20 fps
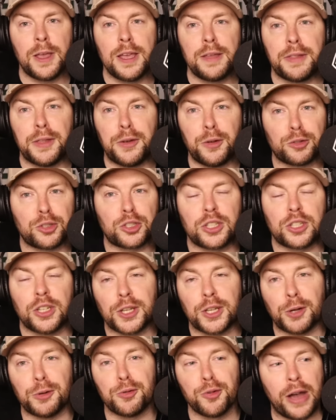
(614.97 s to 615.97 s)
they're not just going to
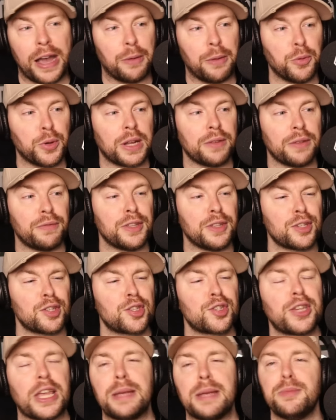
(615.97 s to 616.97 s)
go, right, we'll give this
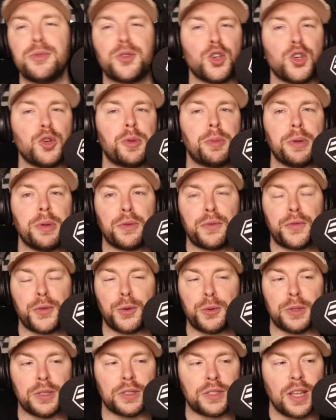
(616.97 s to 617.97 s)
same group of
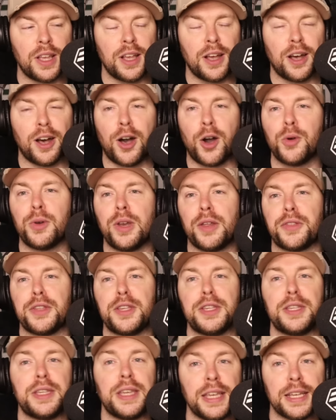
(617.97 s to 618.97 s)
midfielders a whole nother
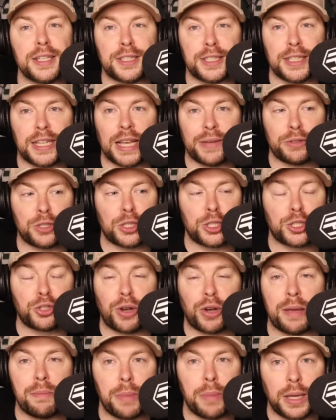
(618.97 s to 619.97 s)
year together to
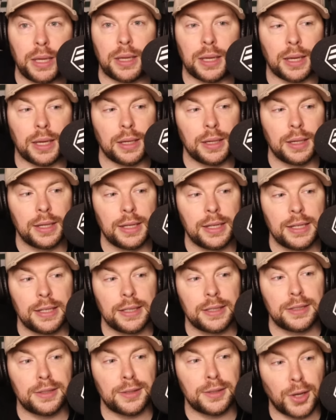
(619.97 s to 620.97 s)
try and make it.
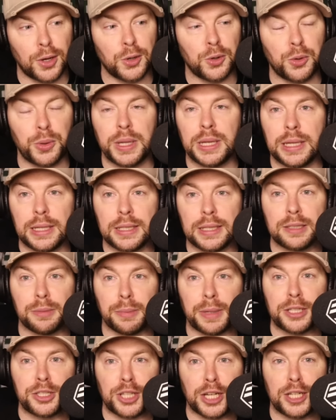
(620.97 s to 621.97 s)
No, we need to
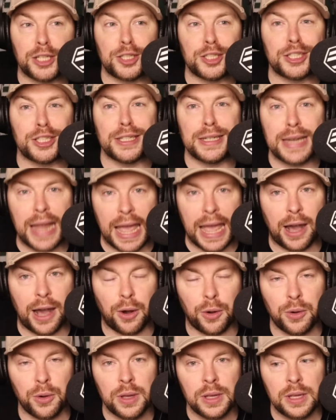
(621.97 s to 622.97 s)
make changes
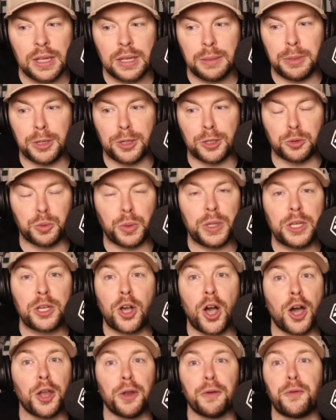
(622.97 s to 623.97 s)
now because we
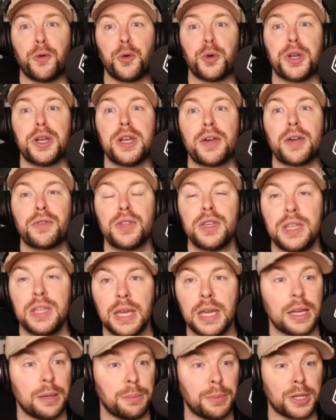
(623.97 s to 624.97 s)
can't afford another
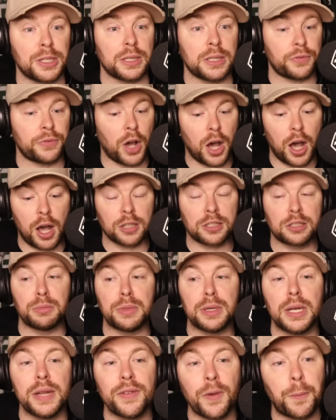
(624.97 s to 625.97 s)
year. Because if Arsenal
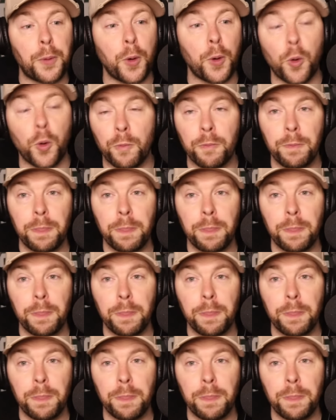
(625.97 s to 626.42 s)
and Liverpool